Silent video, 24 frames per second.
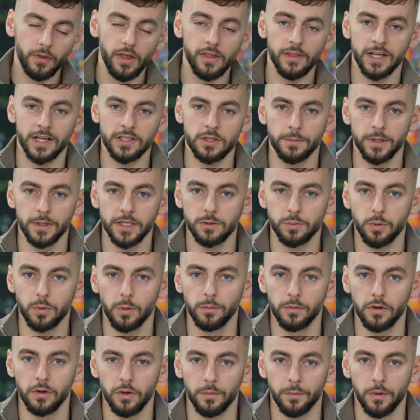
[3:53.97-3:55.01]
that's the biggest
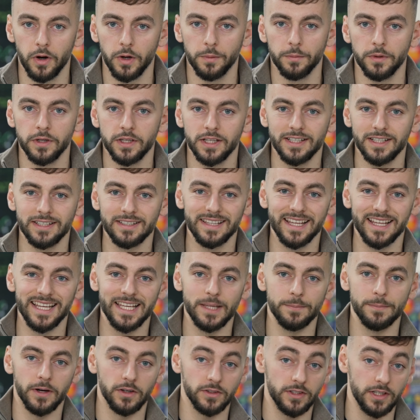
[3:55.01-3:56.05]
problem at the moment, is the
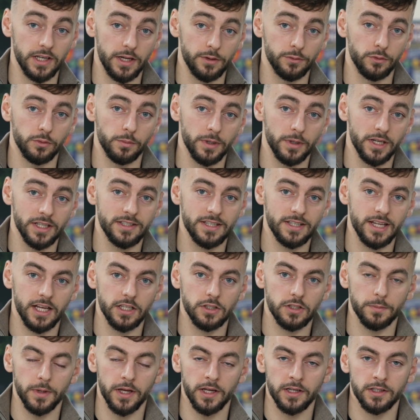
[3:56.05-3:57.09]
email deliverability
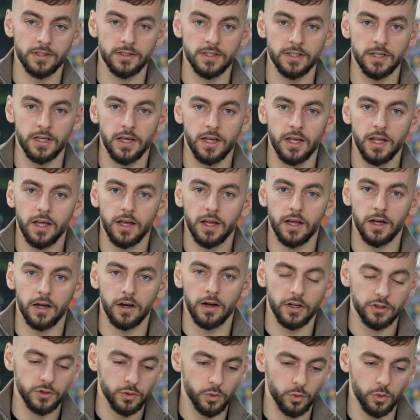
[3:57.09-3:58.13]
aspect.
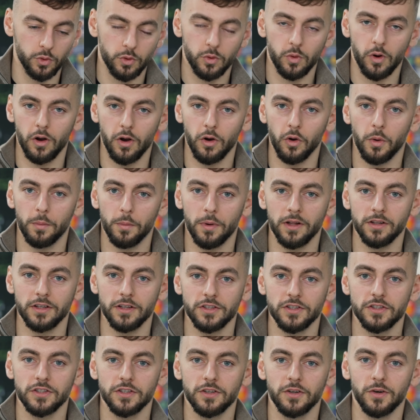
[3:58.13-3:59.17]
I talk quite a lot about
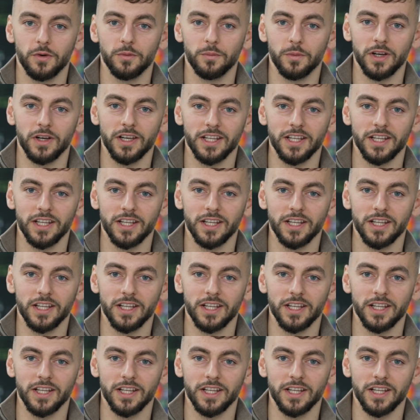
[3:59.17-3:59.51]
this on my